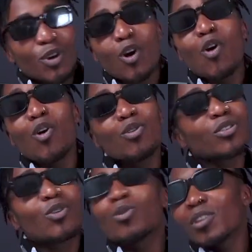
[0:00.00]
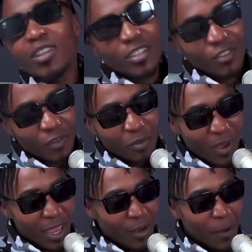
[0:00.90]
You're a whole totally
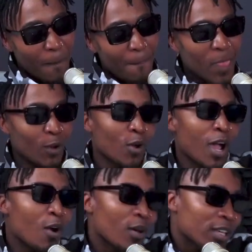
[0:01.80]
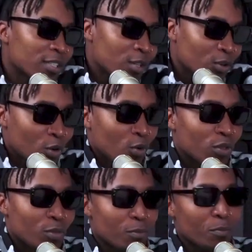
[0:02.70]
different man. You know, how has the
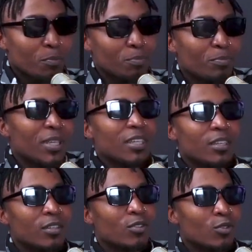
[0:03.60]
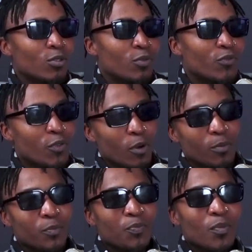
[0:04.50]
growth been, you know,
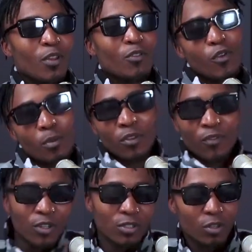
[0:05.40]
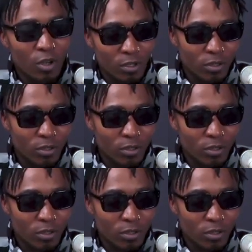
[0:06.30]
from the first